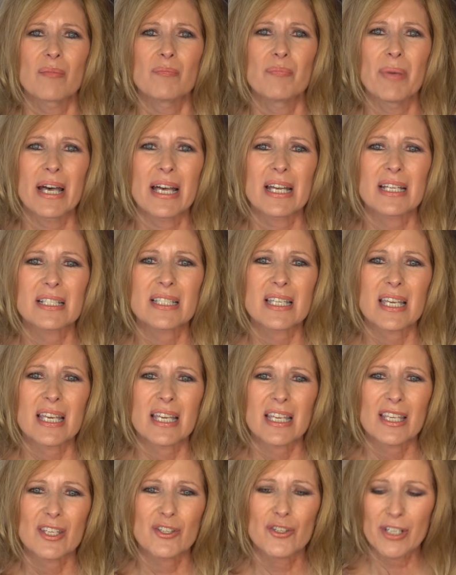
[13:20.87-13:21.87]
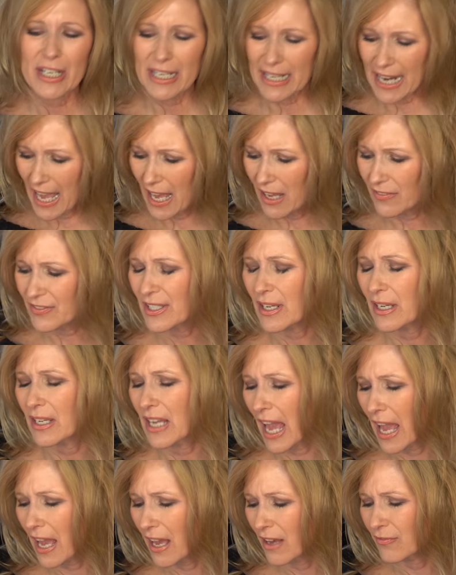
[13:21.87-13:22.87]
But you're going to
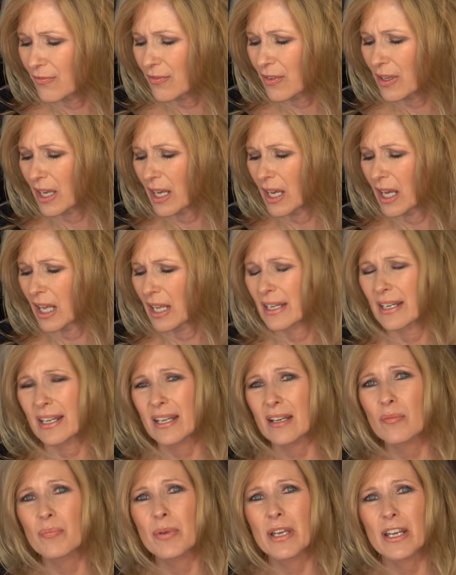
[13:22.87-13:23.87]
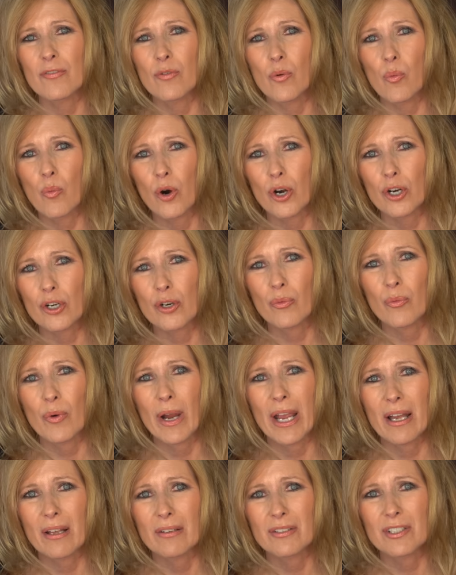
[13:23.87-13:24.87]
have a little bit of a
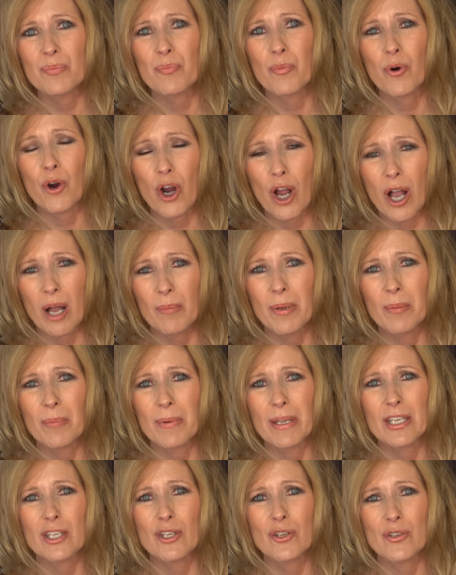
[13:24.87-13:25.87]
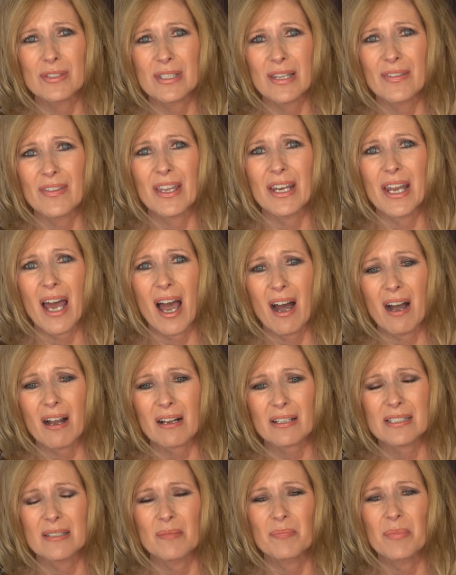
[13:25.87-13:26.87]
workaround probably using the
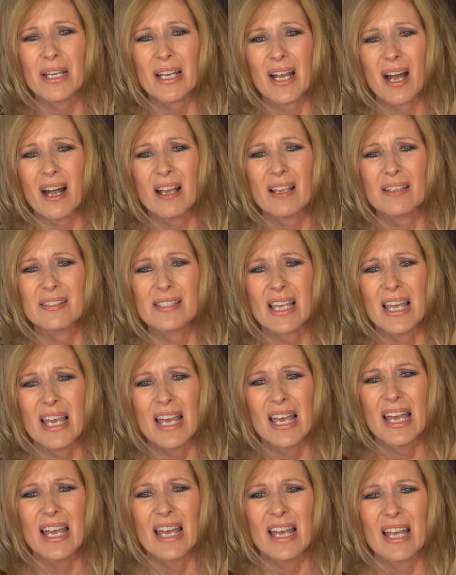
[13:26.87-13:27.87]
Nioxin, because